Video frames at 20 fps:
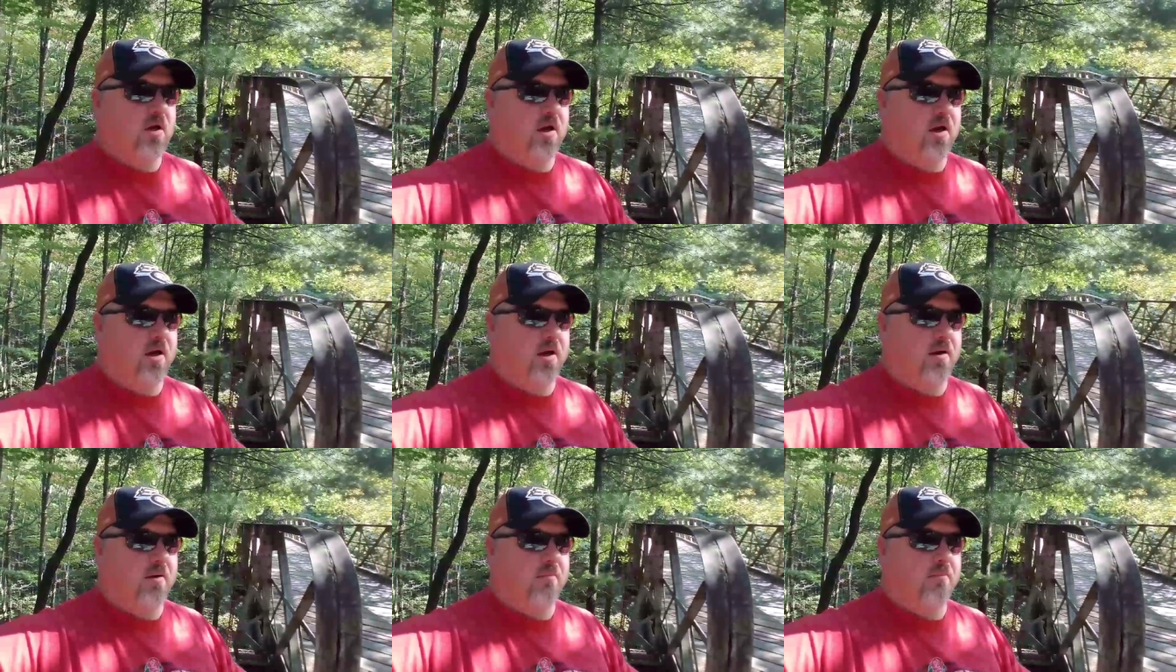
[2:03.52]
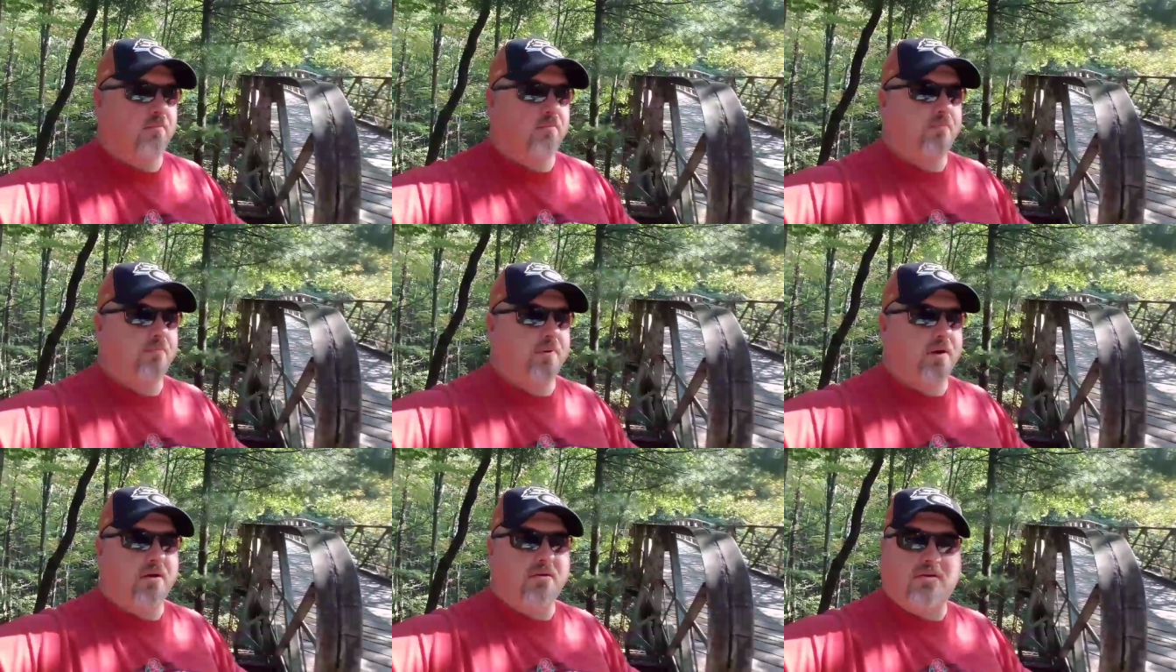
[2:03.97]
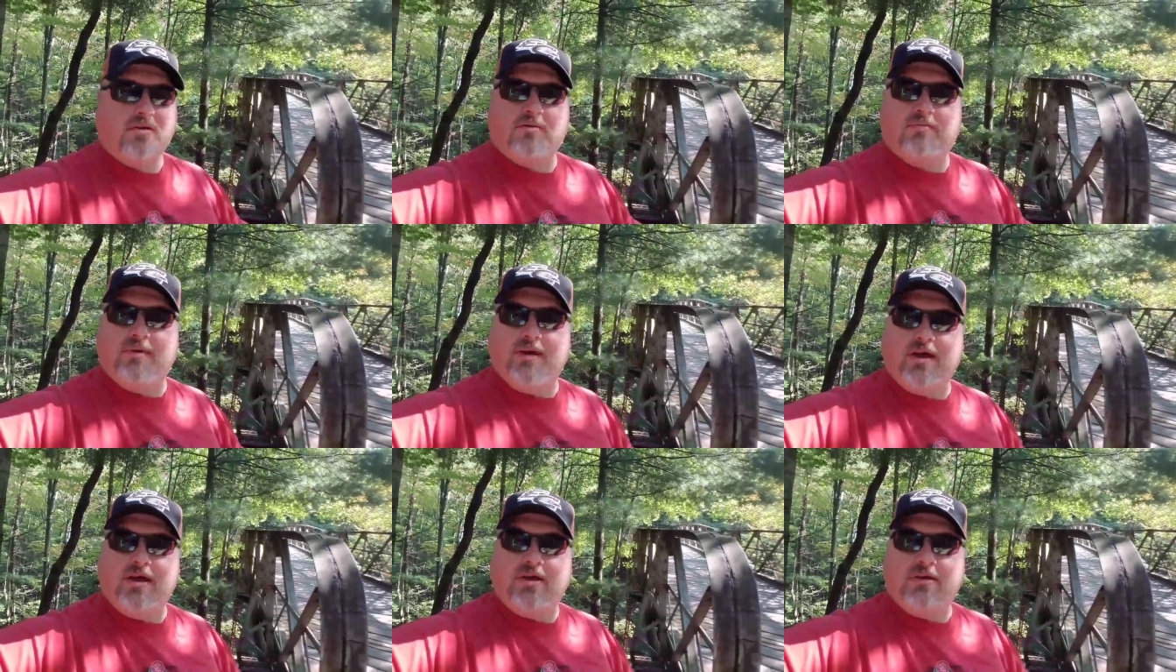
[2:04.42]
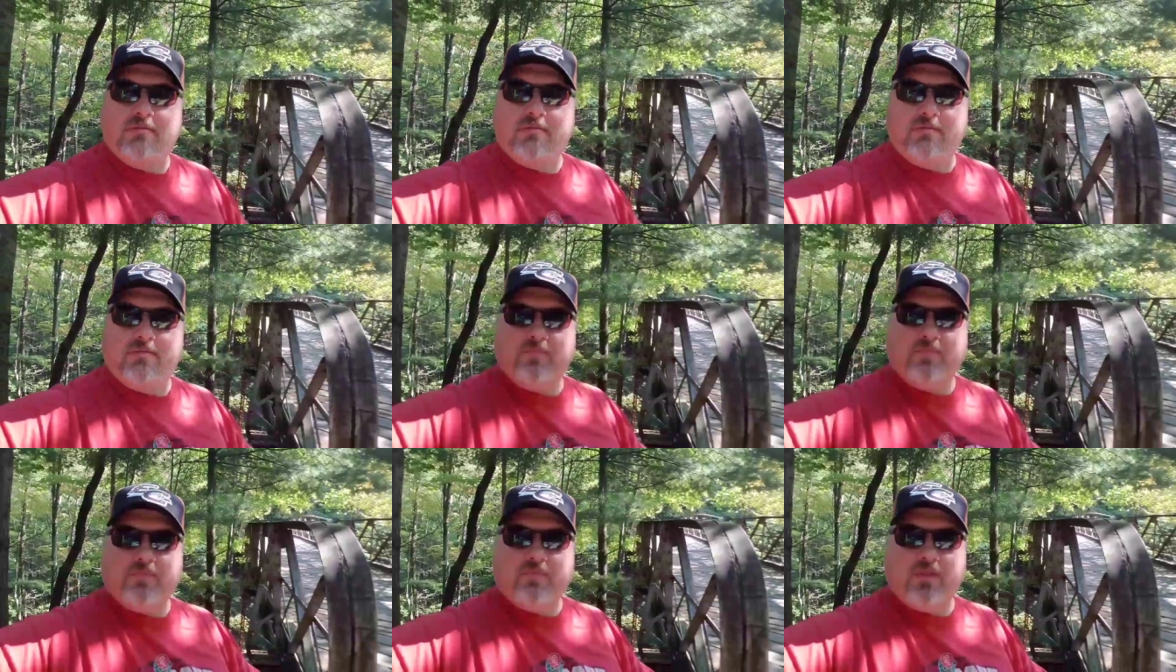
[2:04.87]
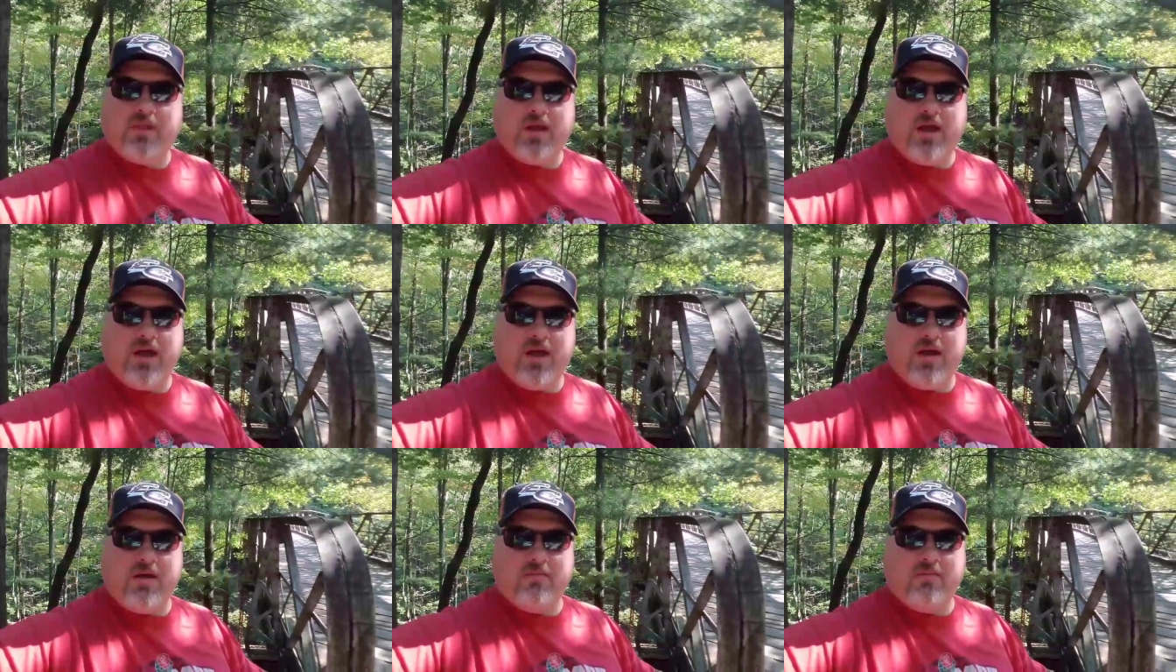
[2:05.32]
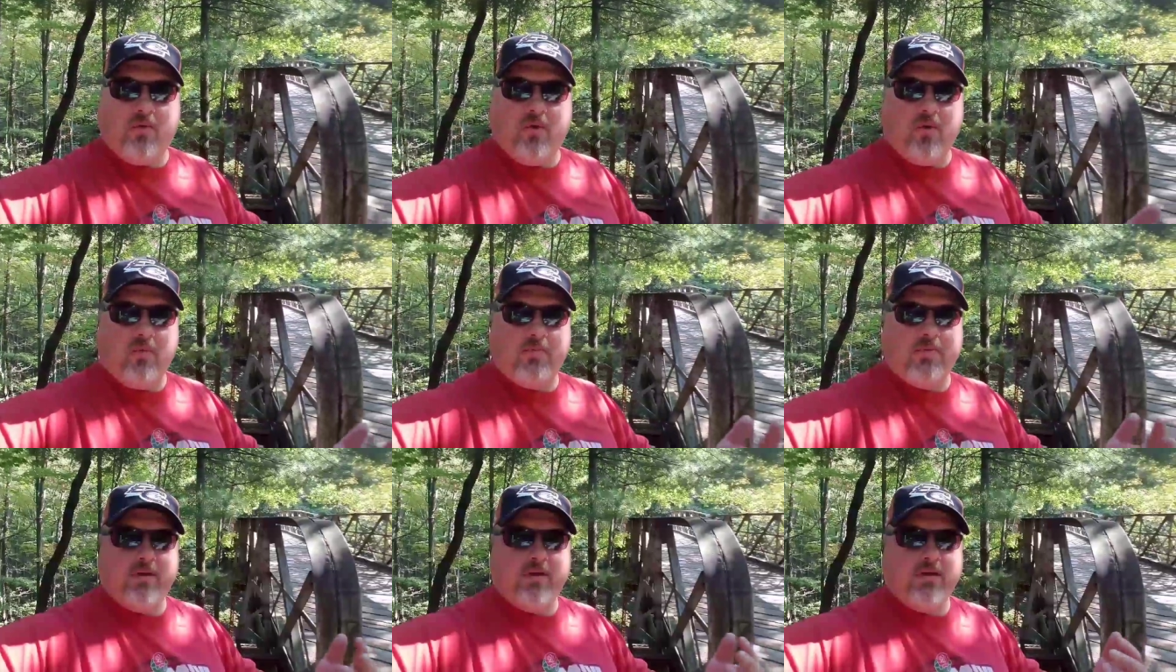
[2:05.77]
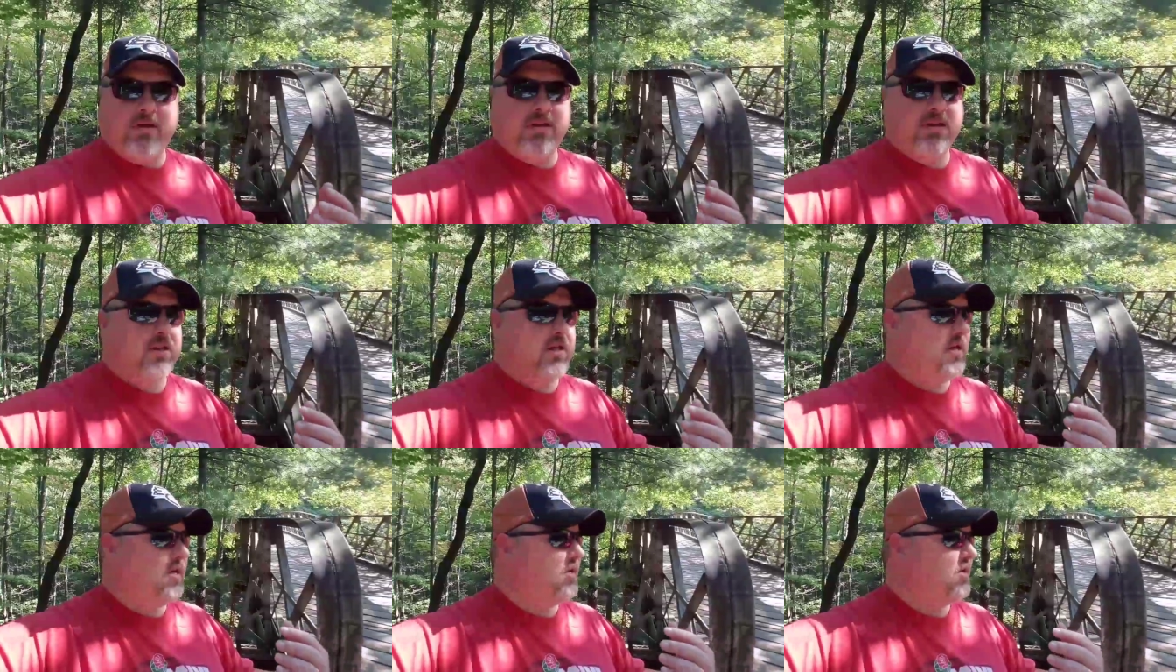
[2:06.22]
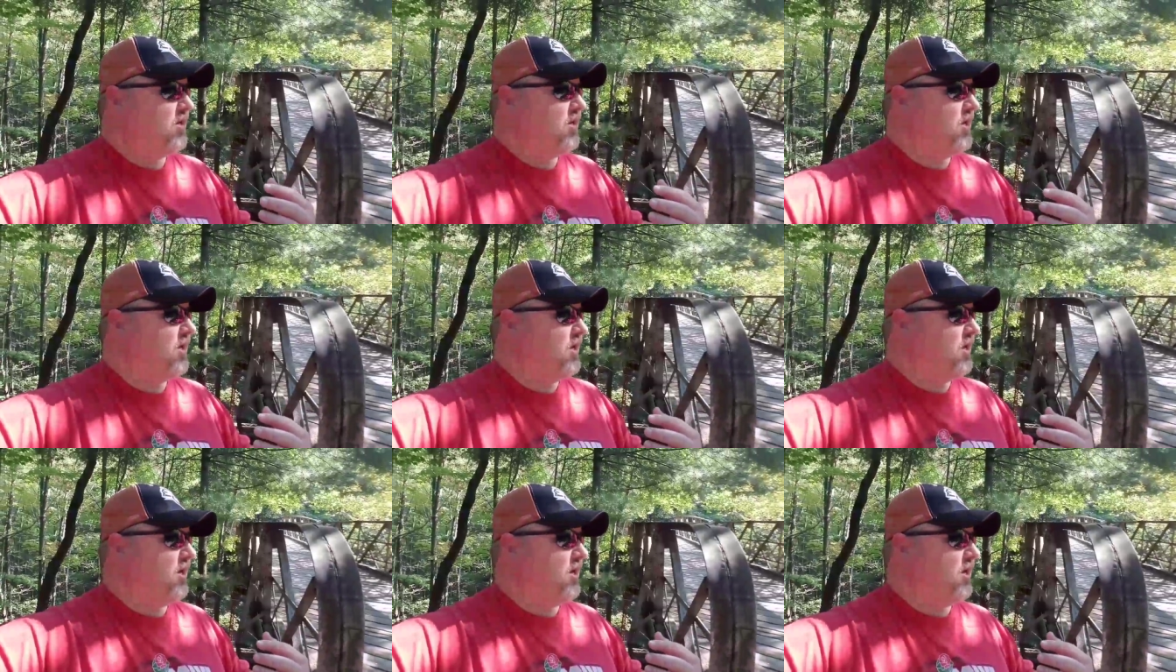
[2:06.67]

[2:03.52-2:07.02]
uh, bear with me. I'm hoping that